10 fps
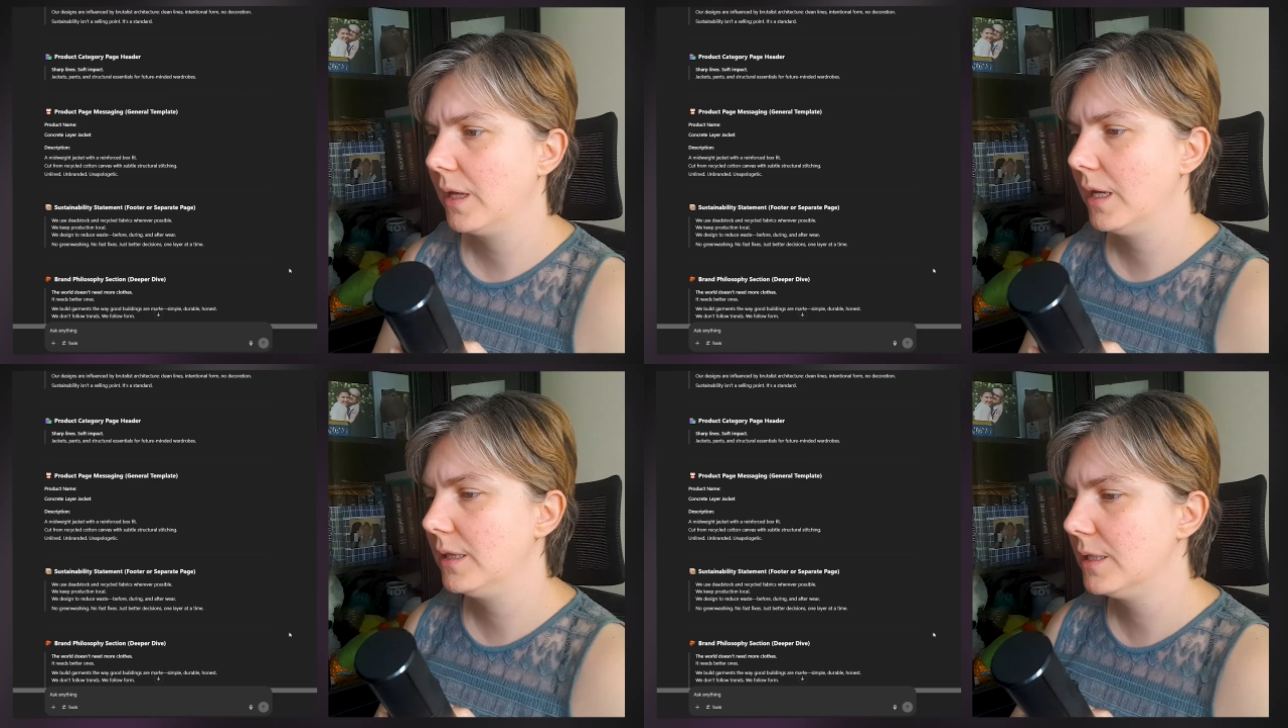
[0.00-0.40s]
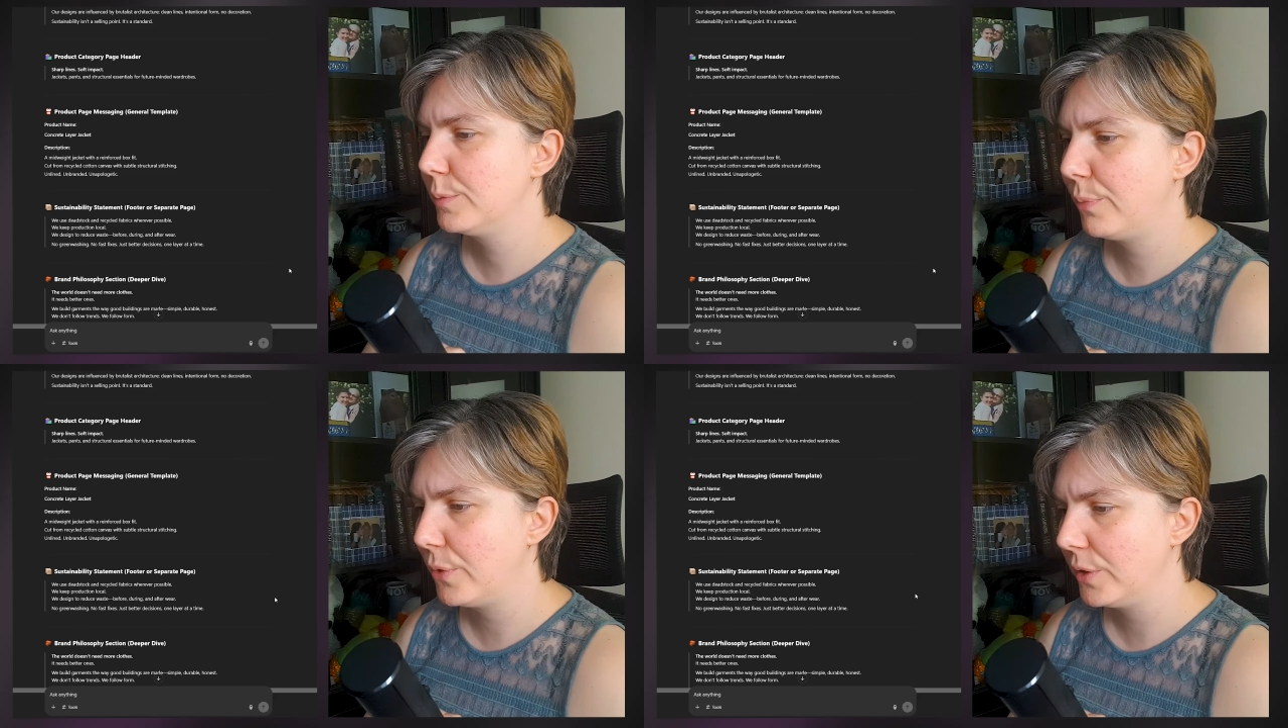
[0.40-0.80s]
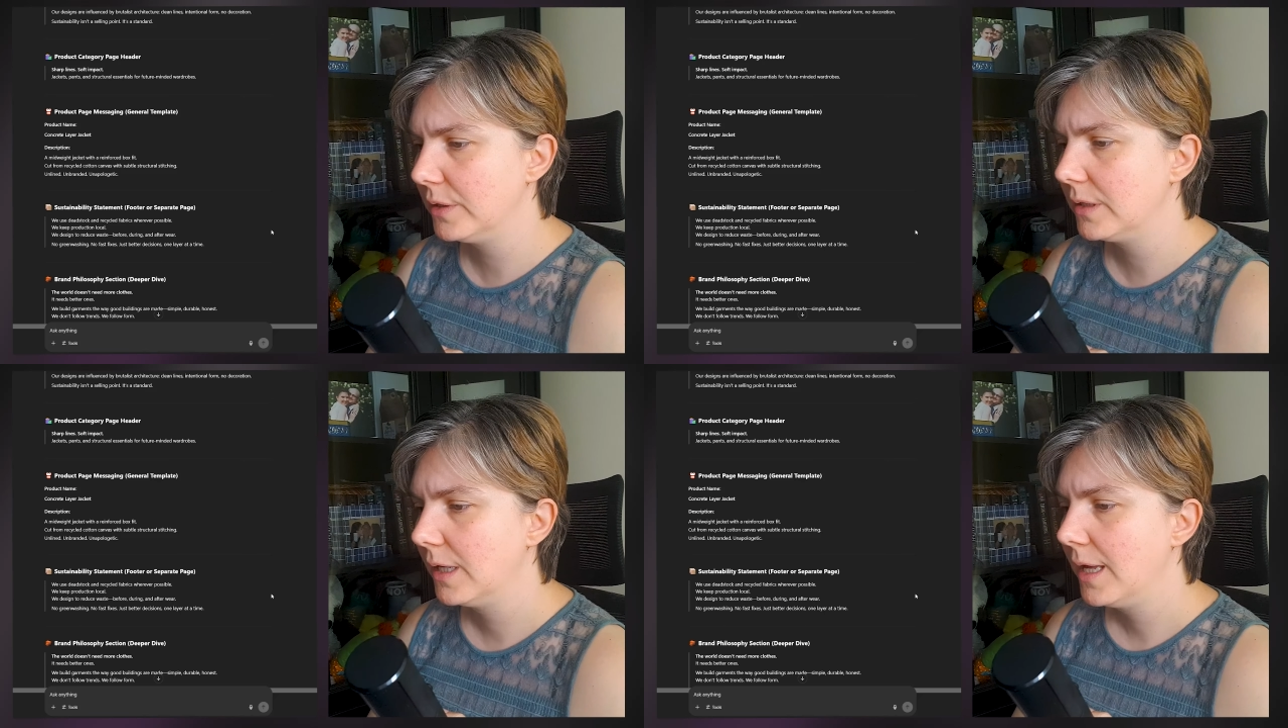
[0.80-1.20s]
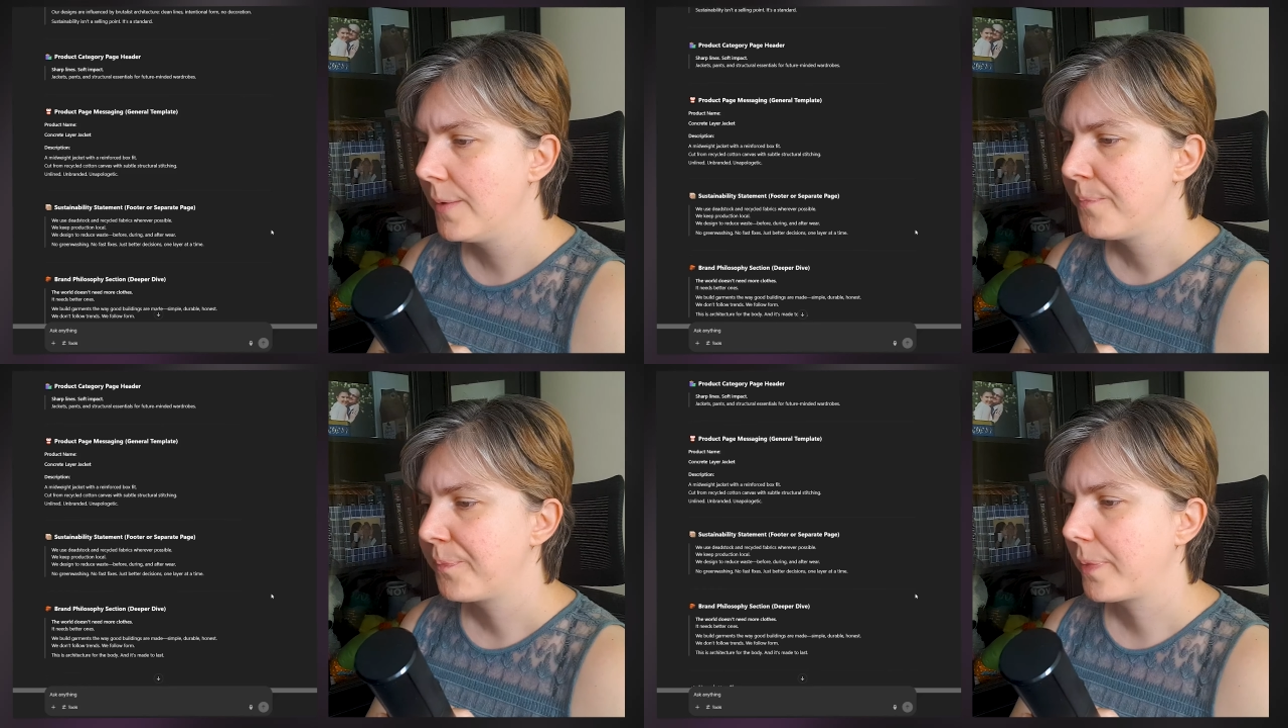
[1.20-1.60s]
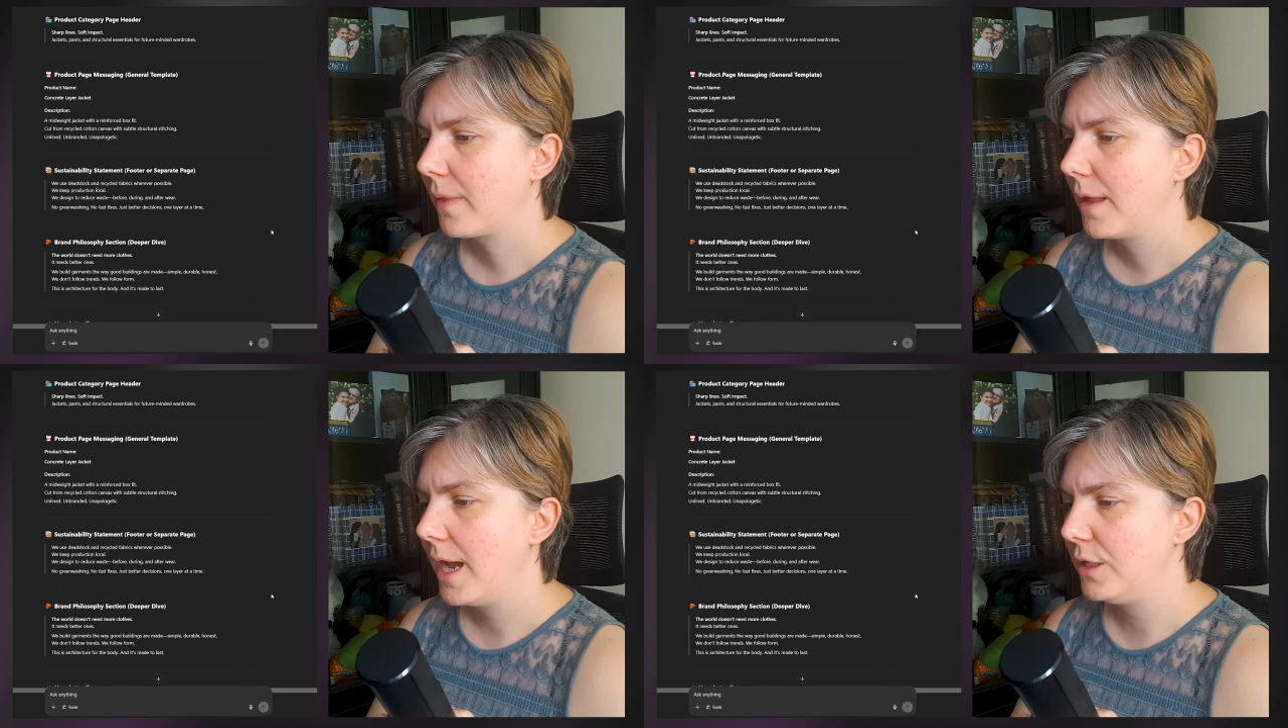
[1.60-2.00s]
At this point,
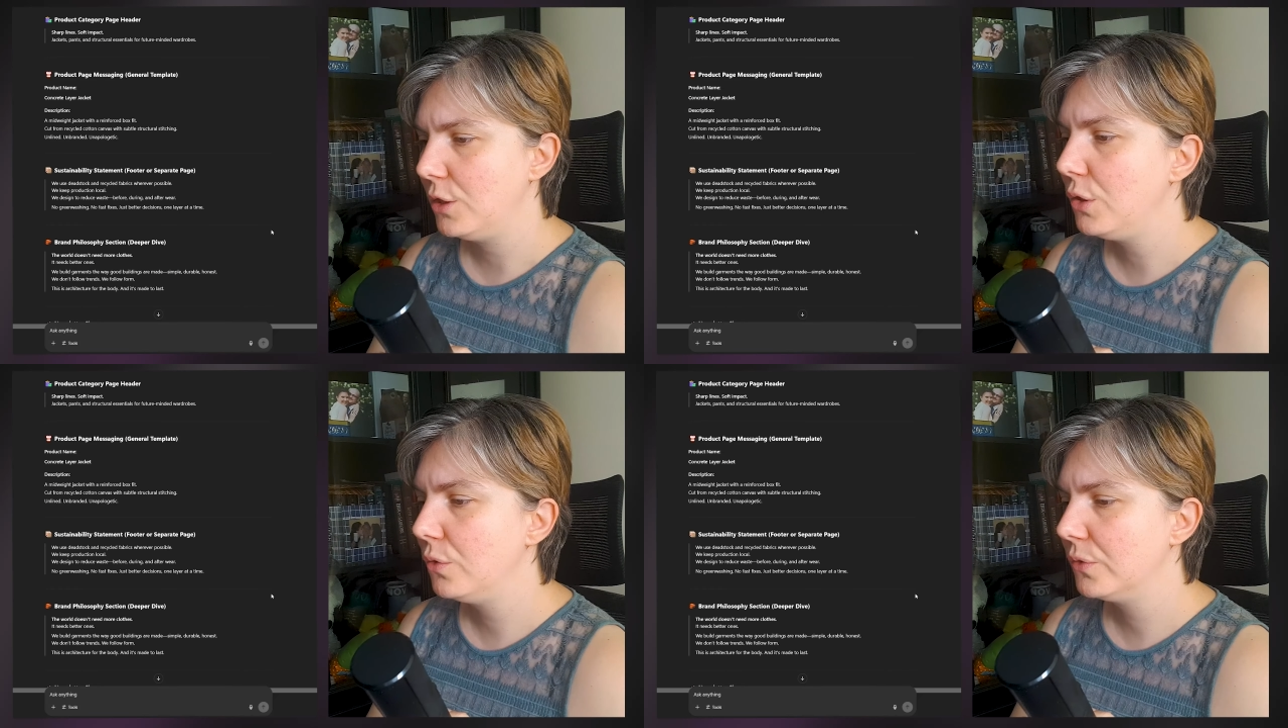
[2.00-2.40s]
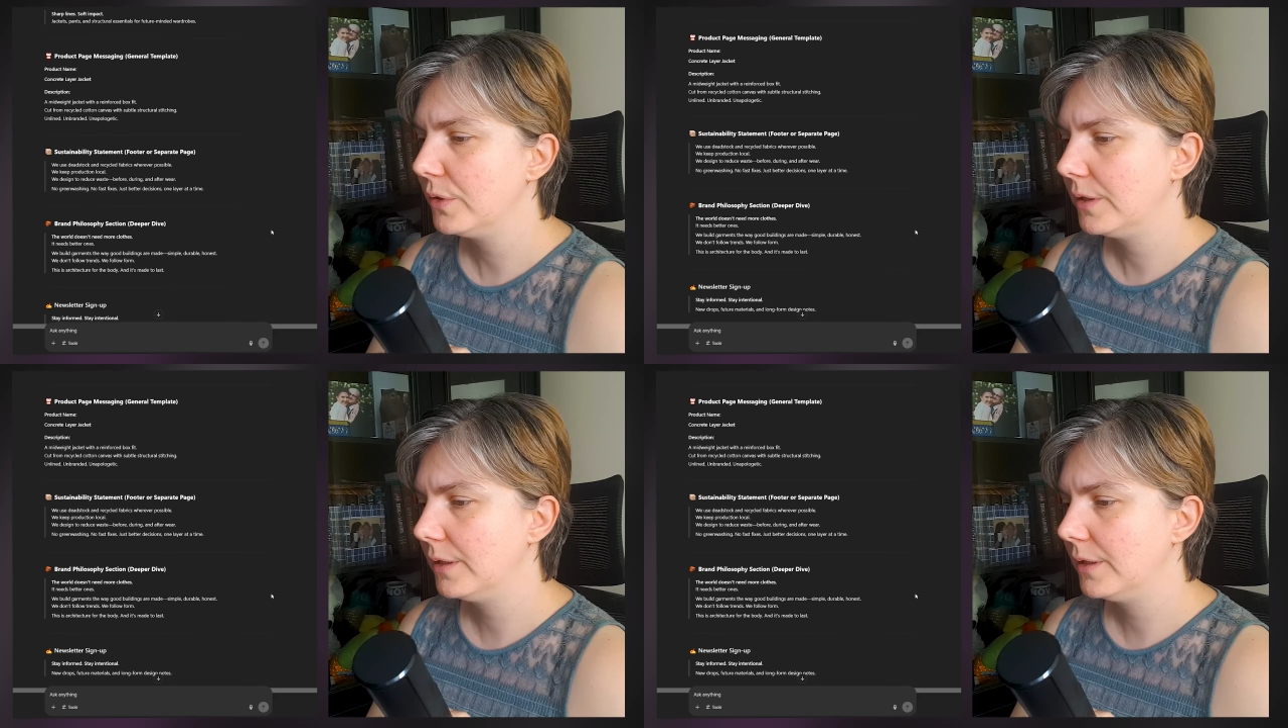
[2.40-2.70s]
I knew